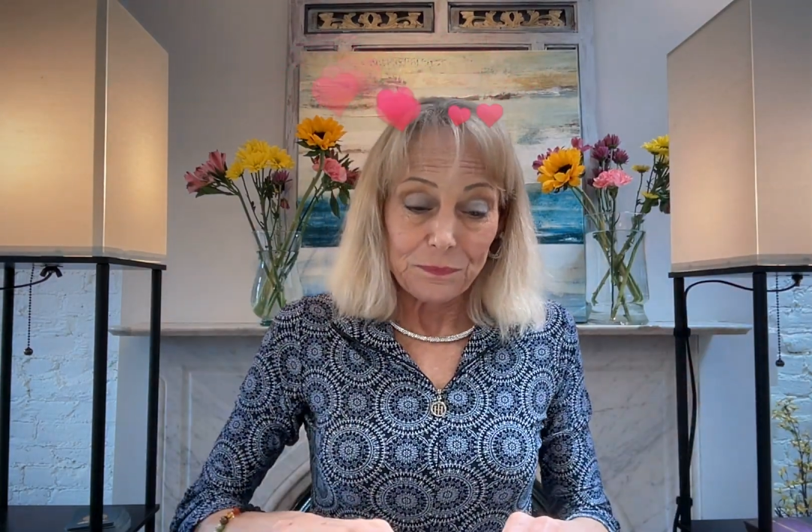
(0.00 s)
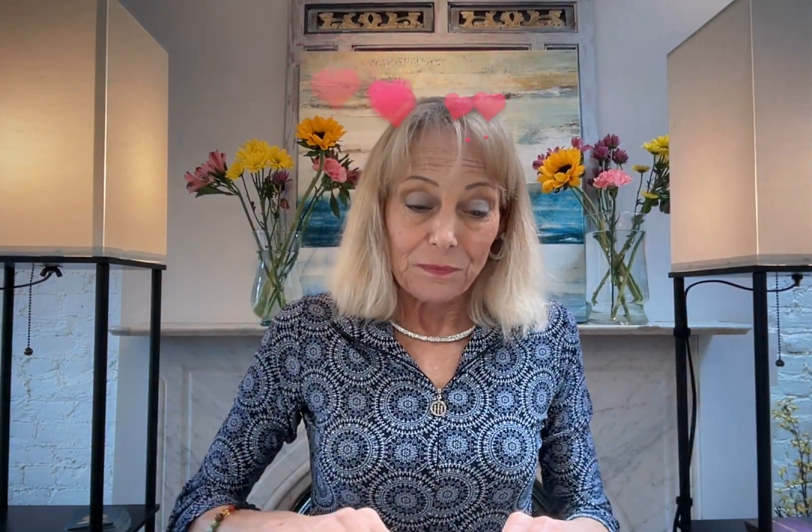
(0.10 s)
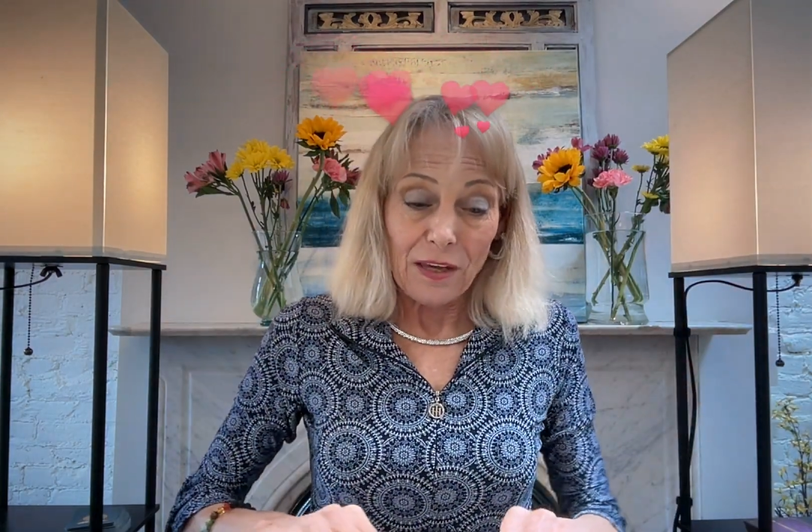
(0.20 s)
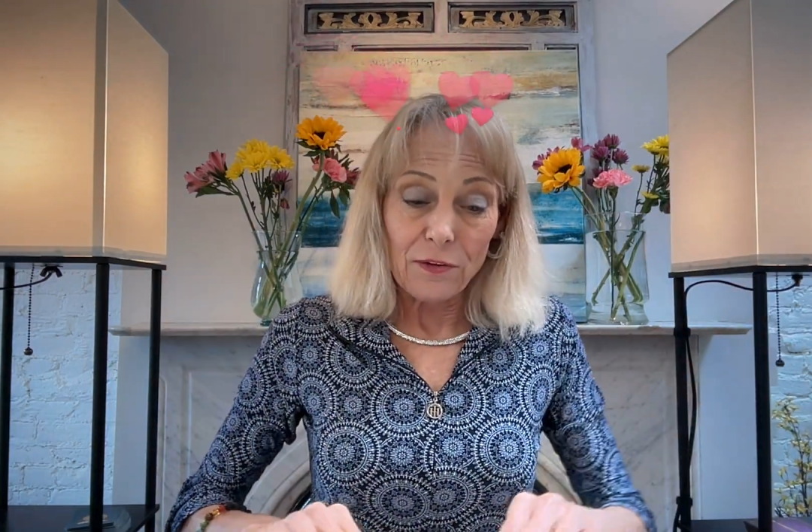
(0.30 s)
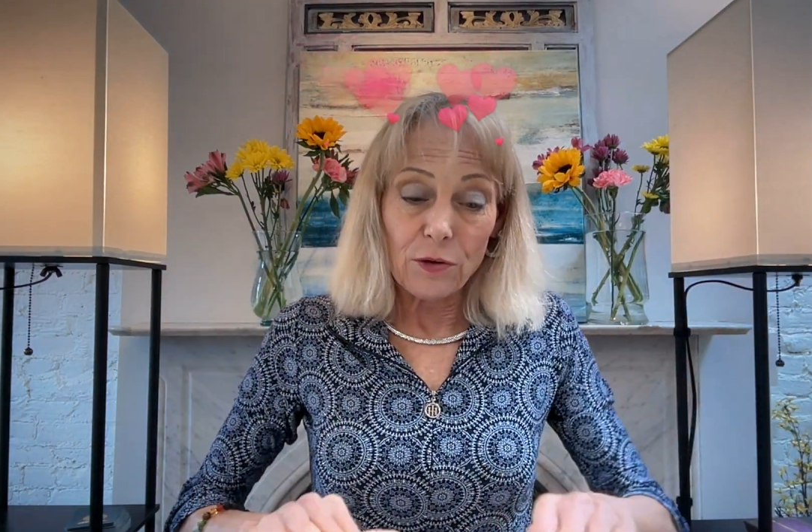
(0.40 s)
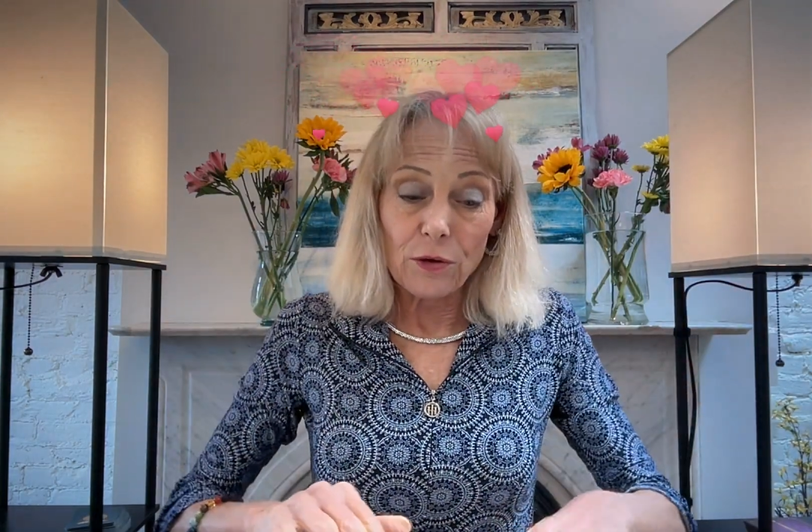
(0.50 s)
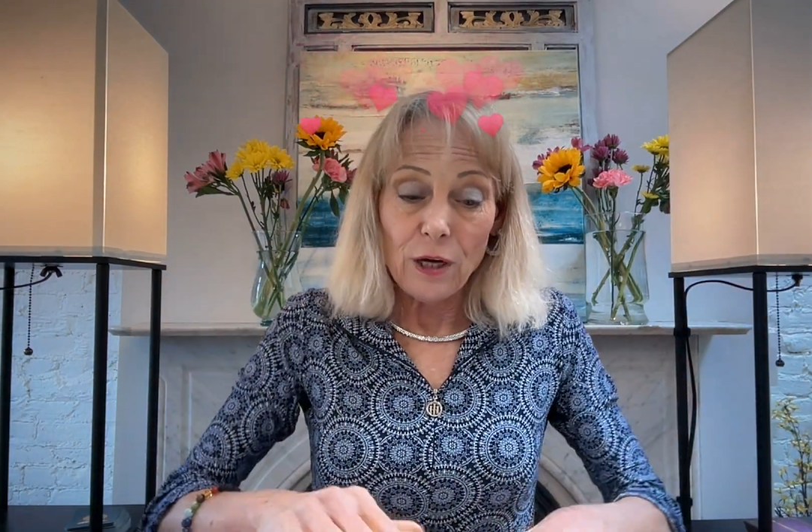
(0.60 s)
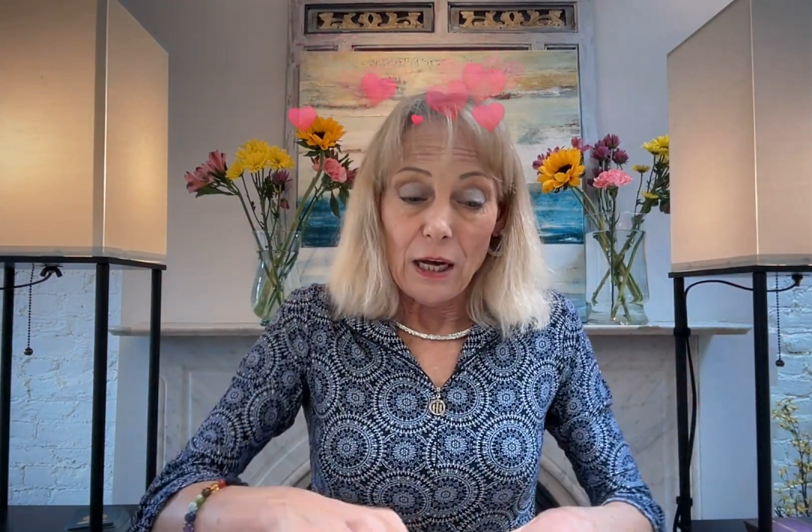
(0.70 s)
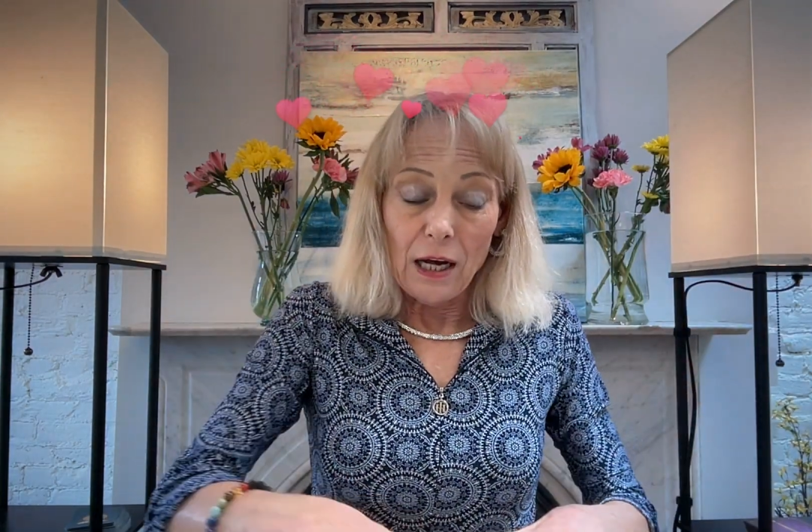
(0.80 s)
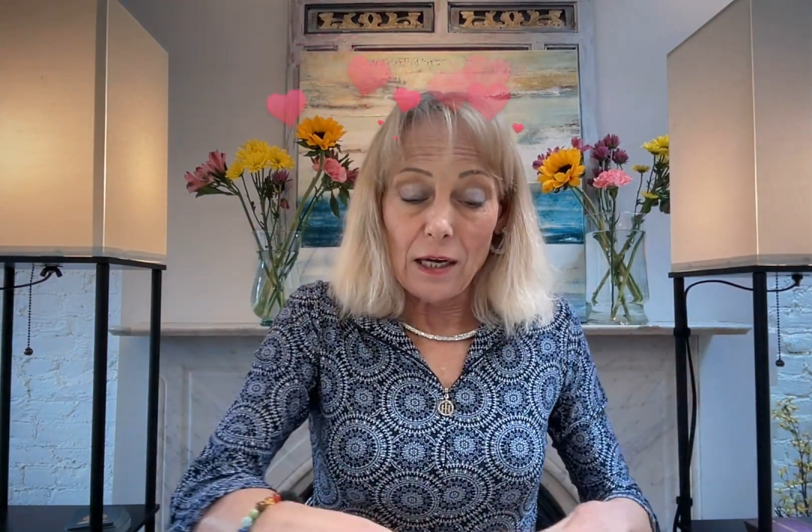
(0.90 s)
and you're
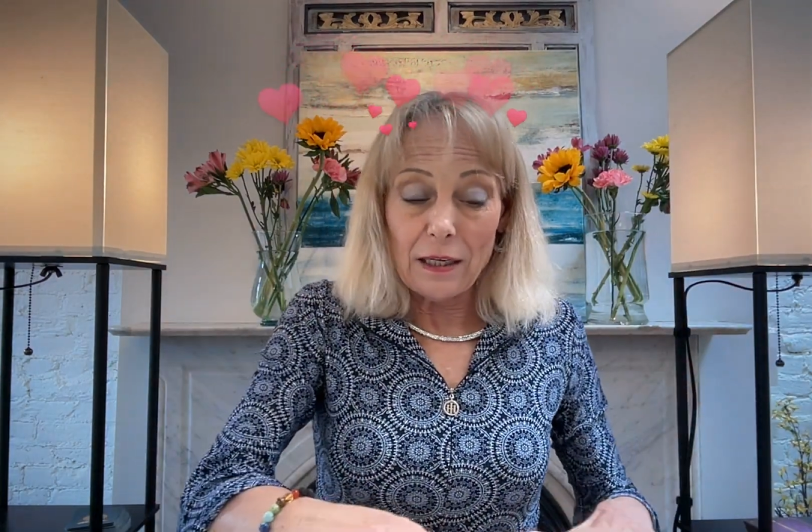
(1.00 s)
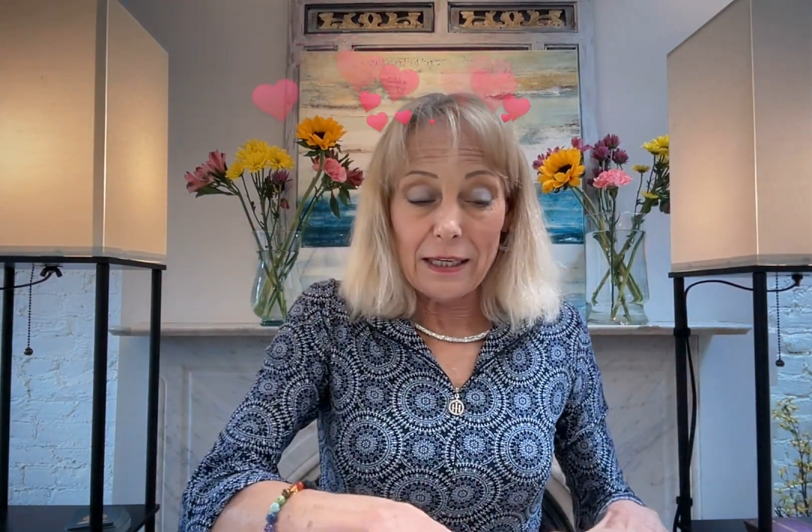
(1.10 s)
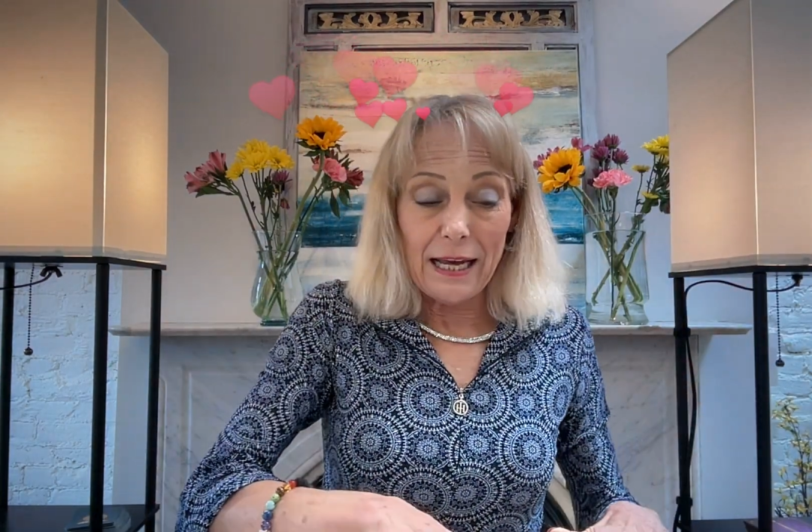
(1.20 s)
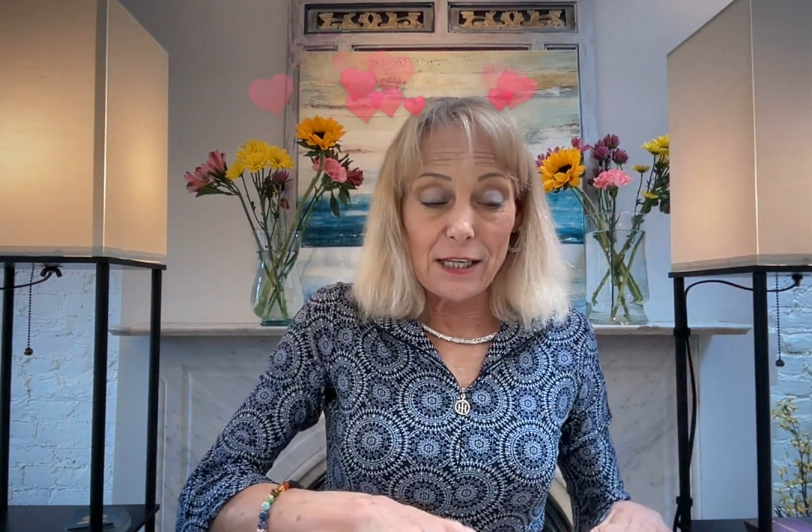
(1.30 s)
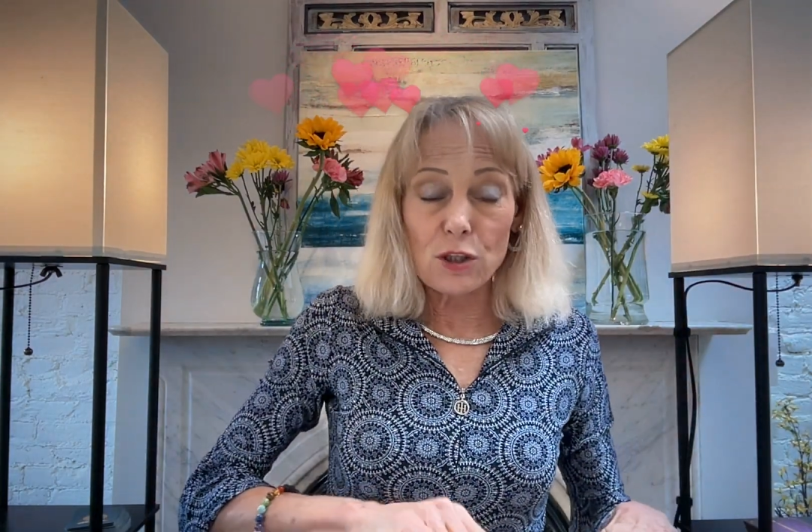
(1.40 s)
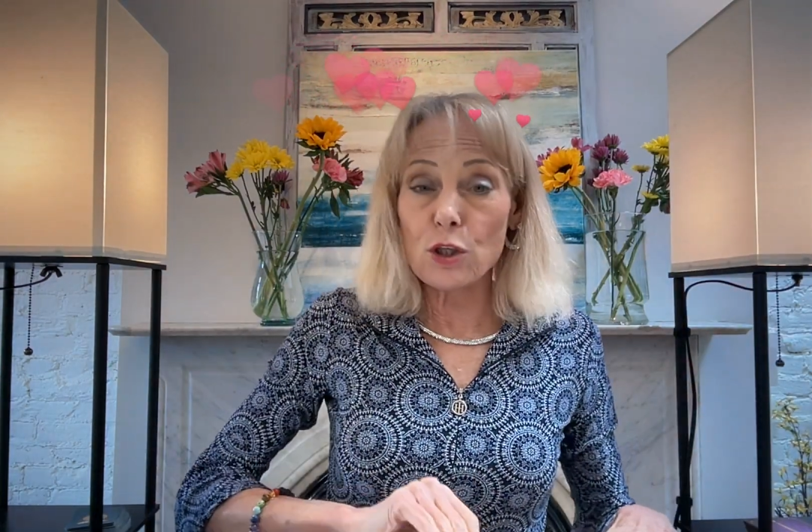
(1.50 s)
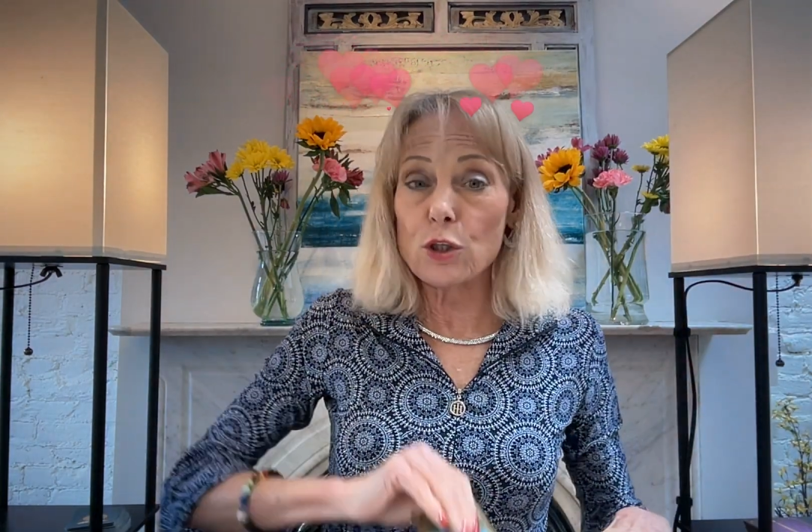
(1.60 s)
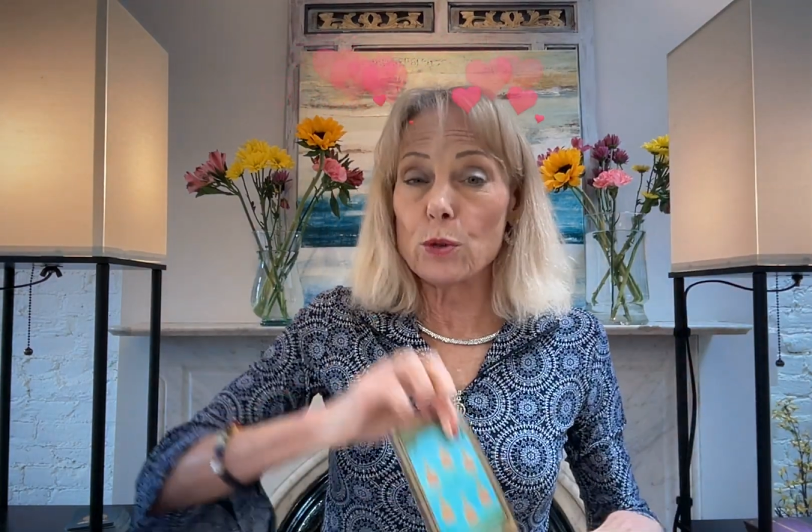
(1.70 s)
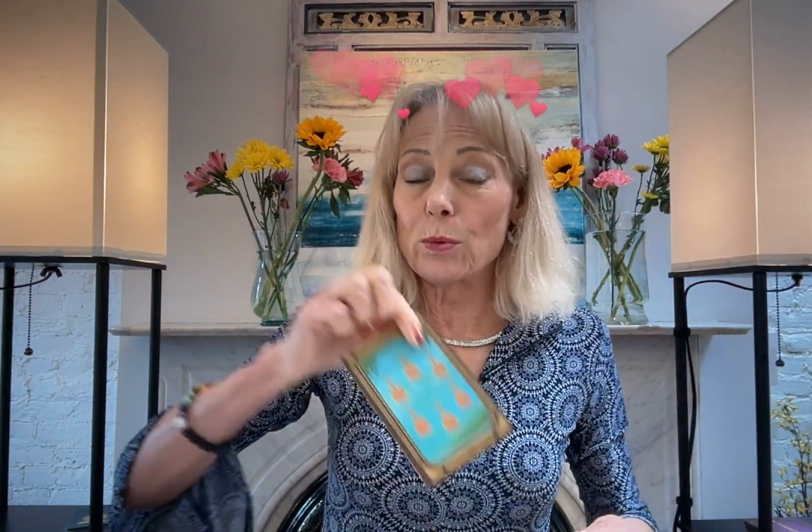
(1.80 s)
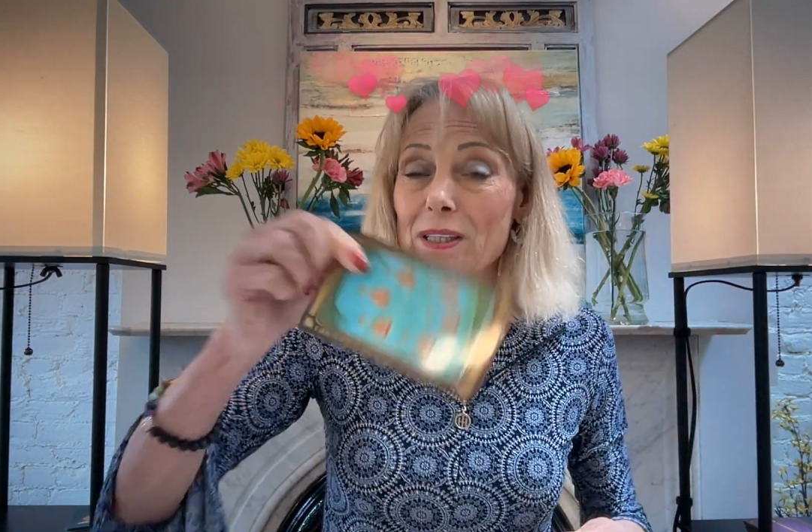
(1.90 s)
uh, it has to
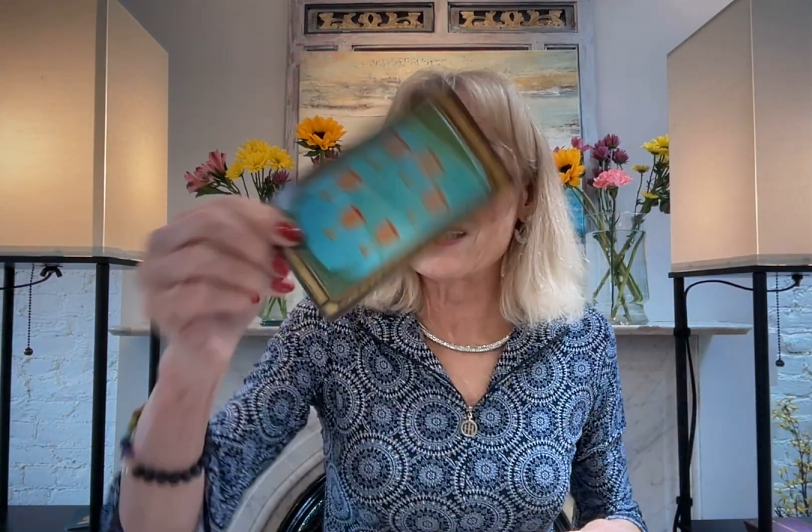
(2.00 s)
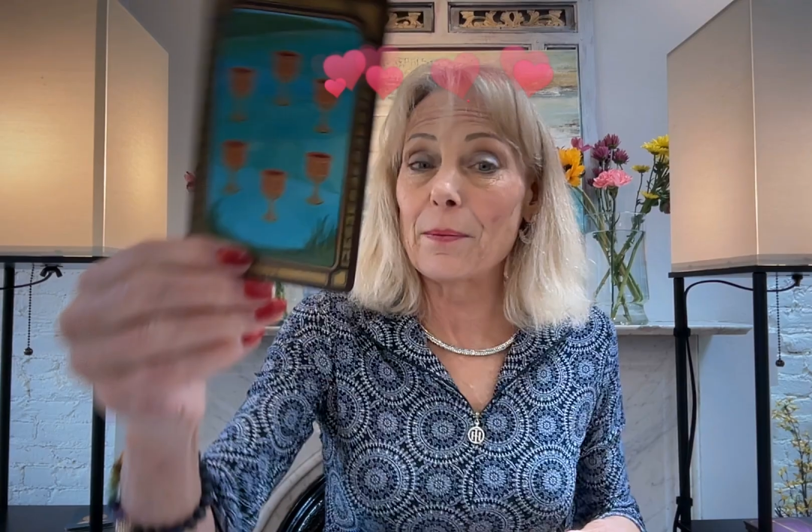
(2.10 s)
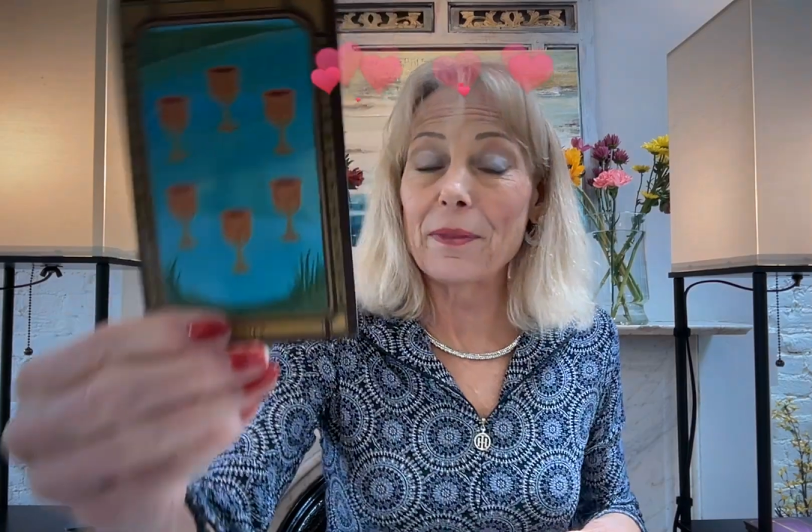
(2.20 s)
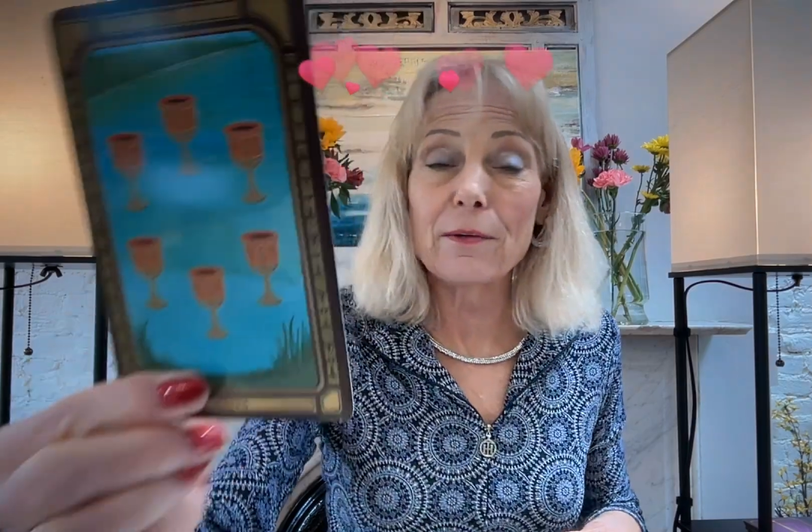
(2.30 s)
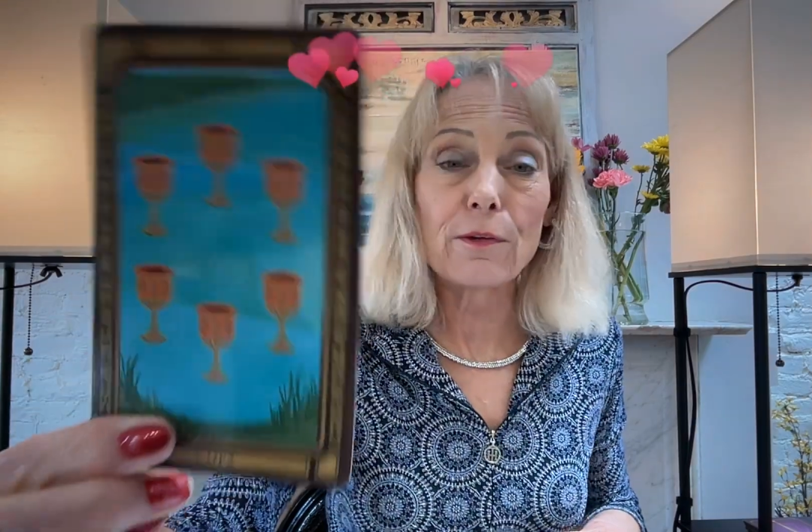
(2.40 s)
do with something